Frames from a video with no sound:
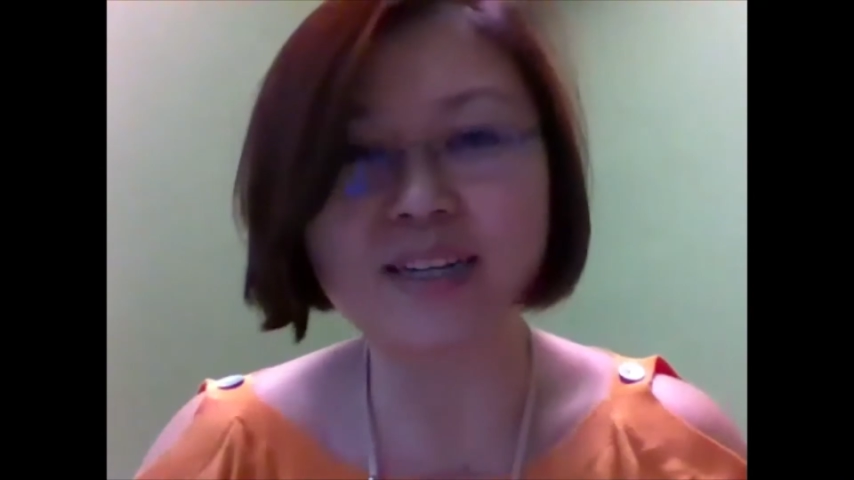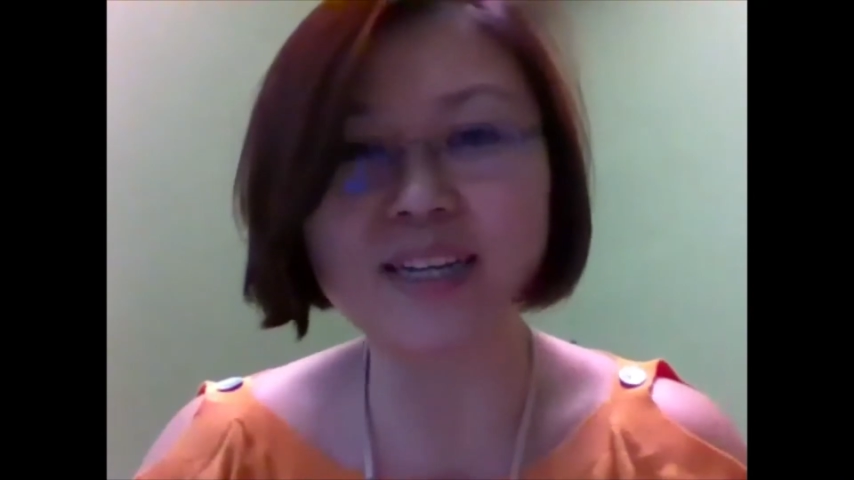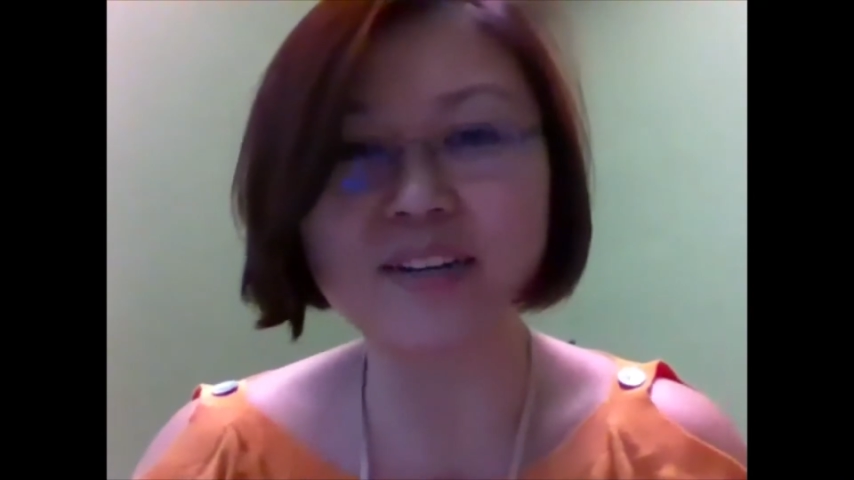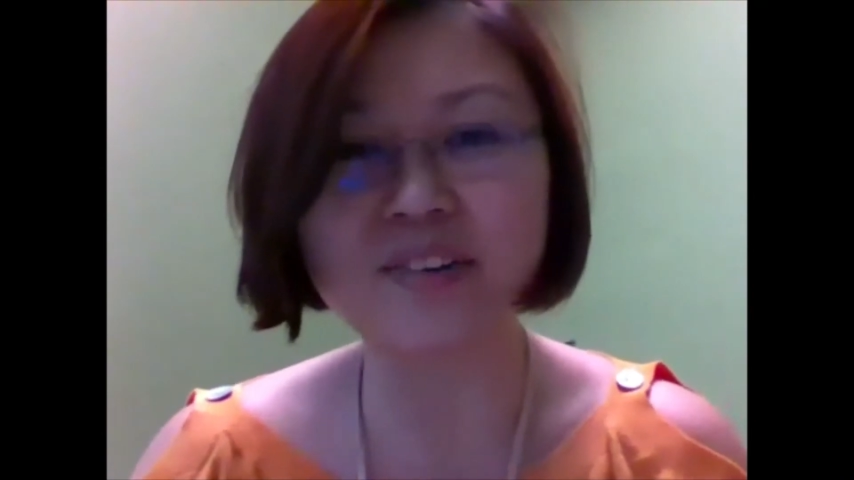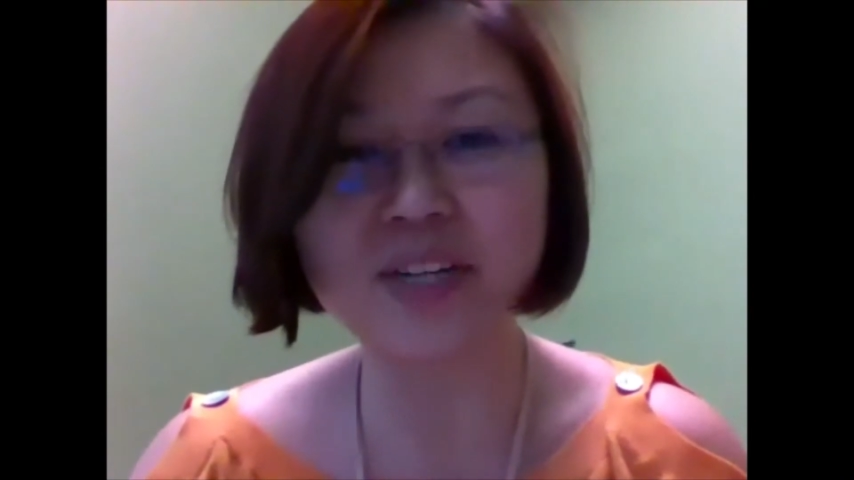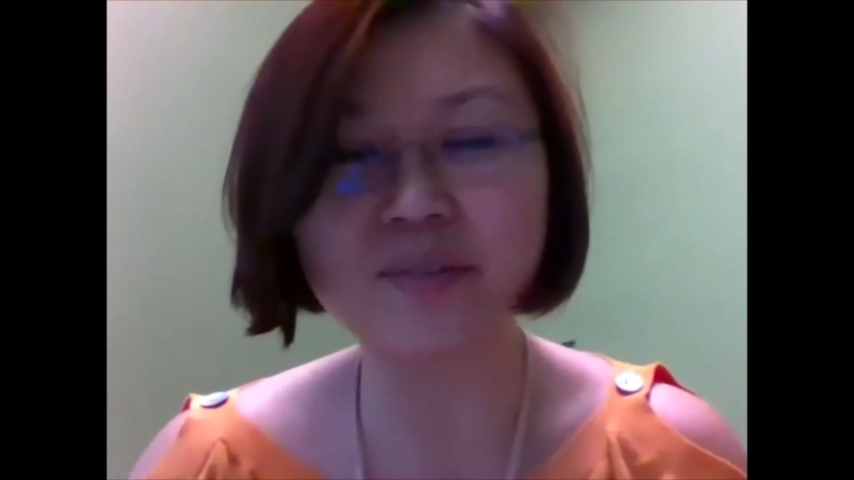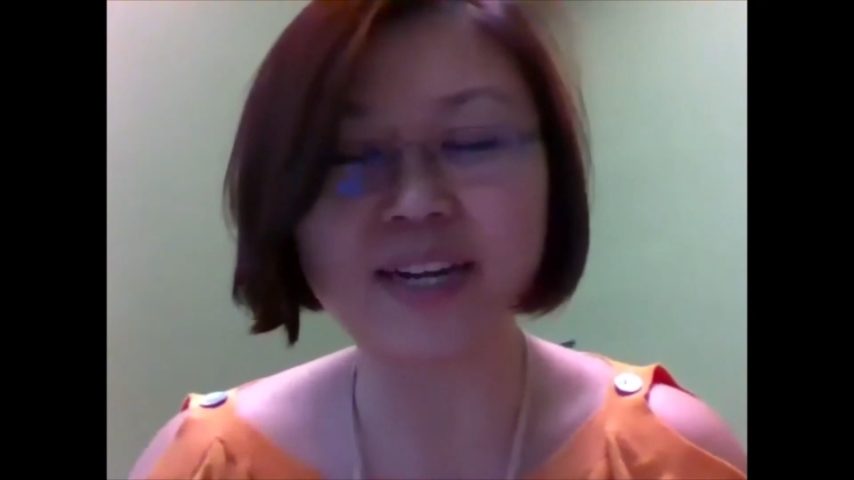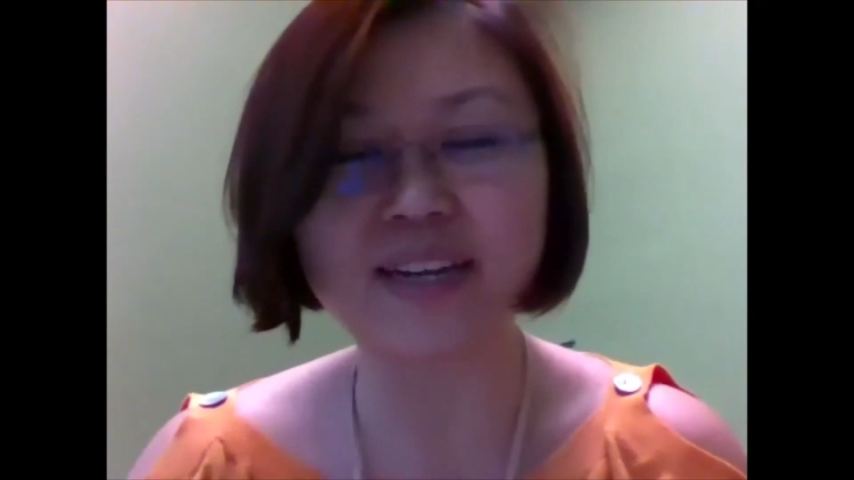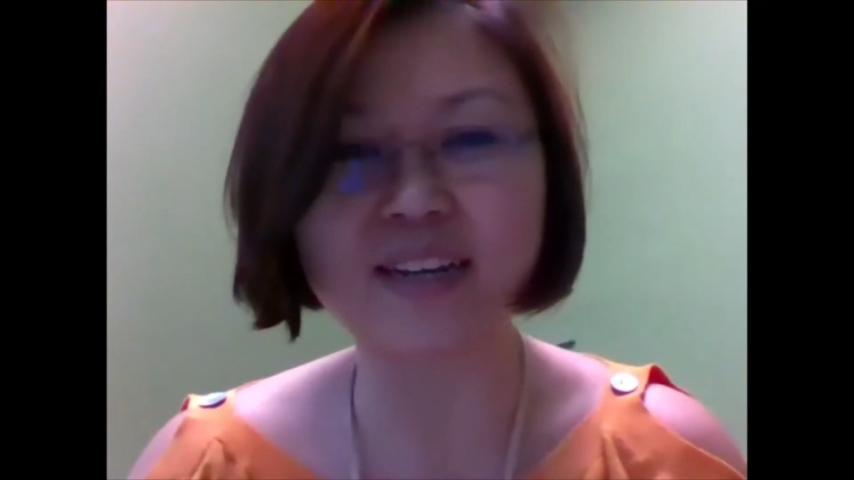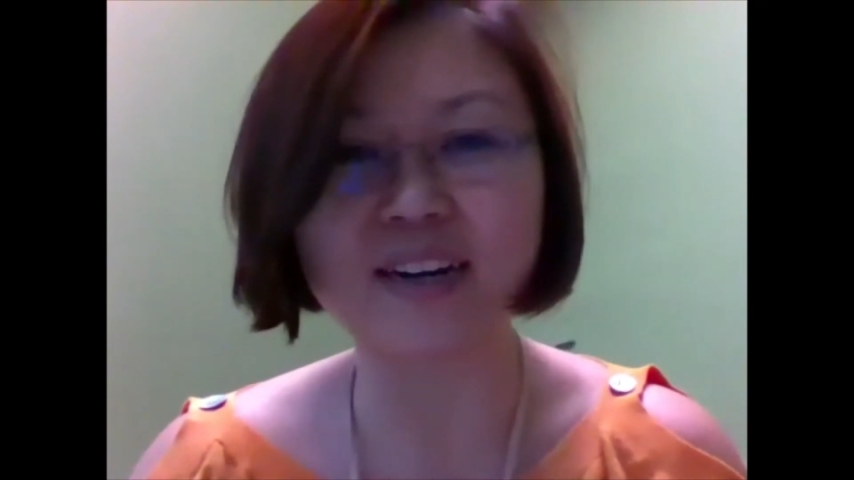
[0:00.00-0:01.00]
clearer
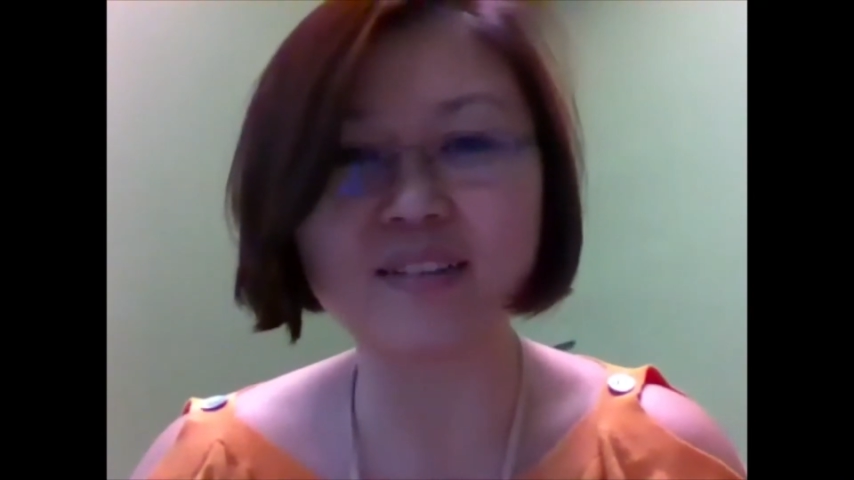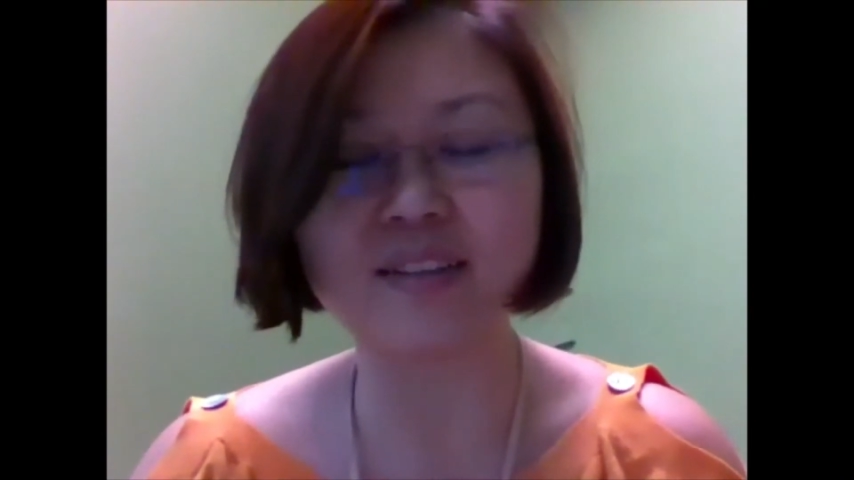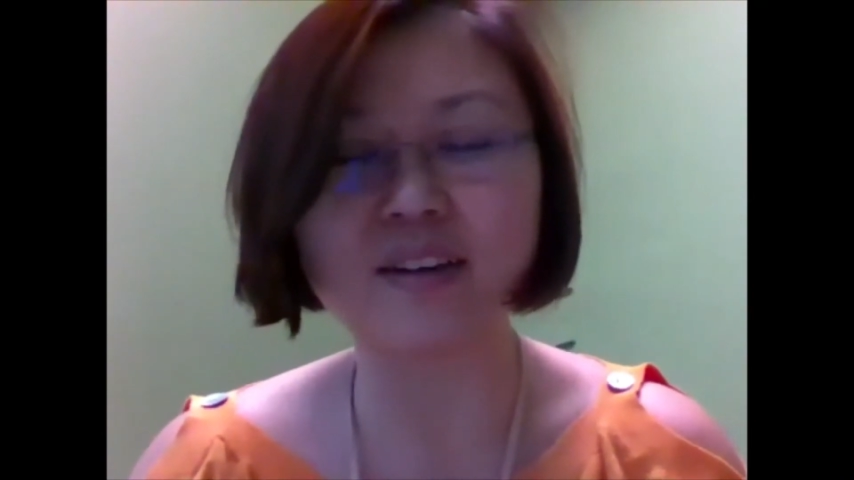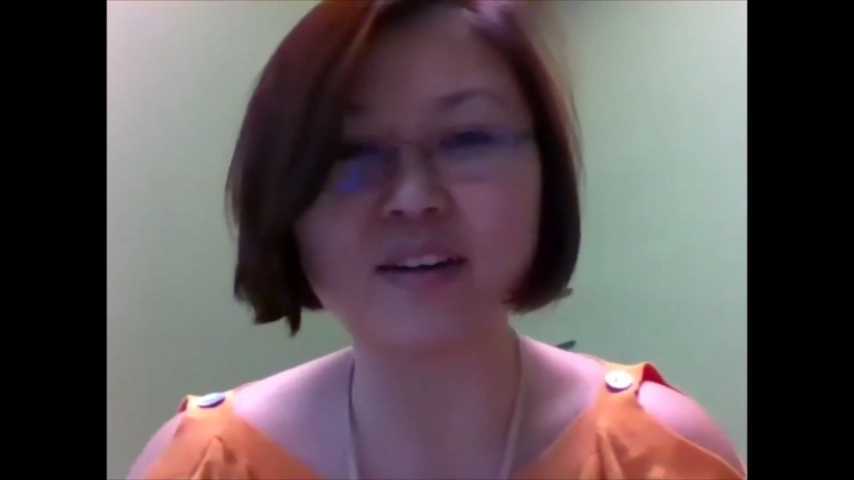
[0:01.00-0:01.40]
right now